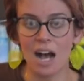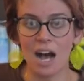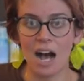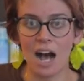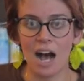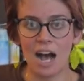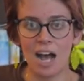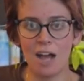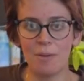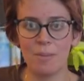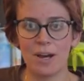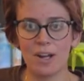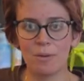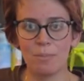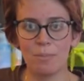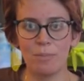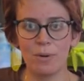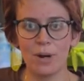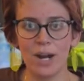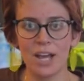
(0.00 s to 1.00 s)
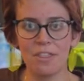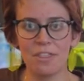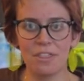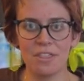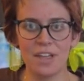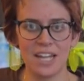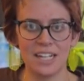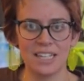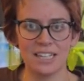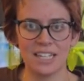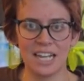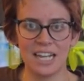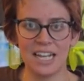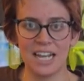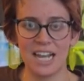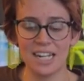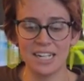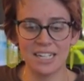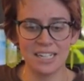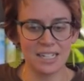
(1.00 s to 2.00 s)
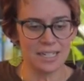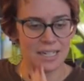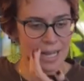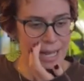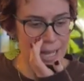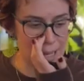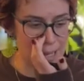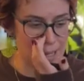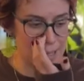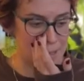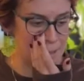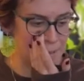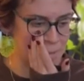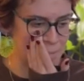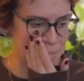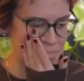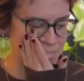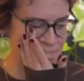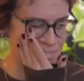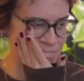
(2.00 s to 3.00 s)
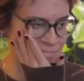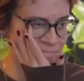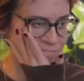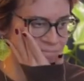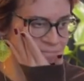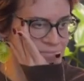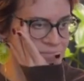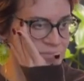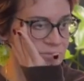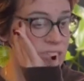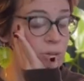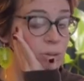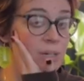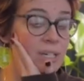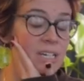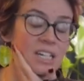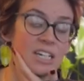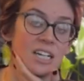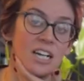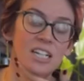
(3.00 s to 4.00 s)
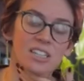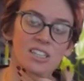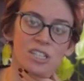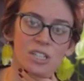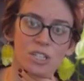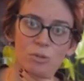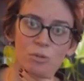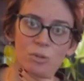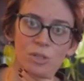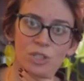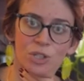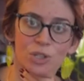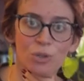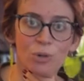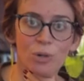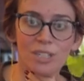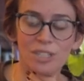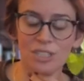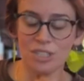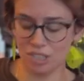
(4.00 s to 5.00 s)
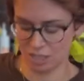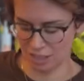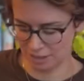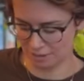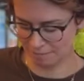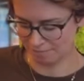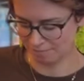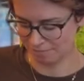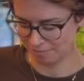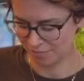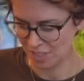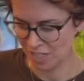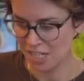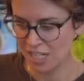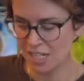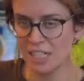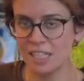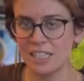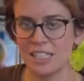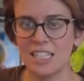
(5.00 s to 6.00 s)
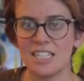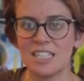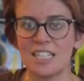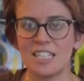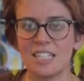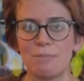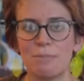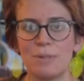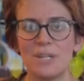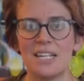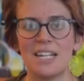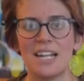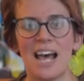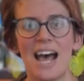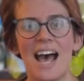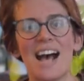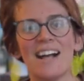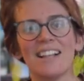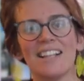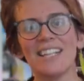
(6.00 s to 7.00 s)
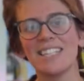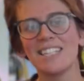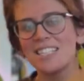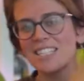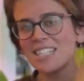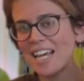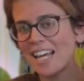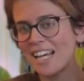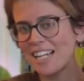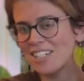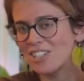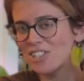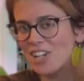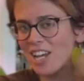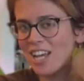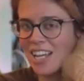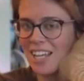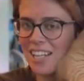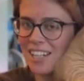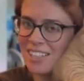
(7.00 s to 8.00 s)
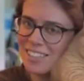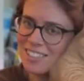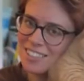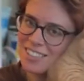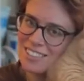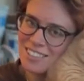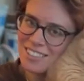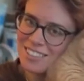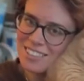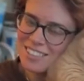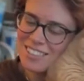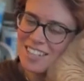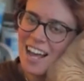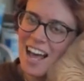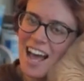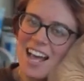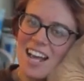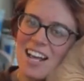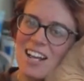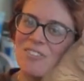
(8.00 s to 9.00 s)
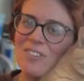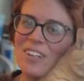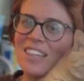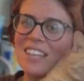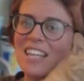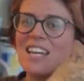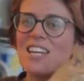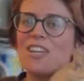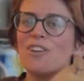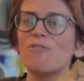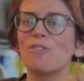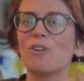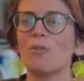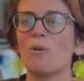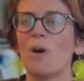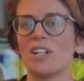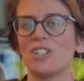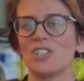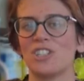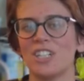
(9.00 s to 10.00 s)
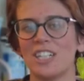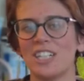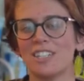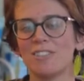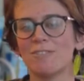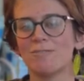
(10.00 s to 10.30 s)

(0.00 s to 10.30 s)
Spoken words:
I'm out of breath and lightheaded. so we're going to cut this one short. This has been Alex and Jane. And we thank you for watching.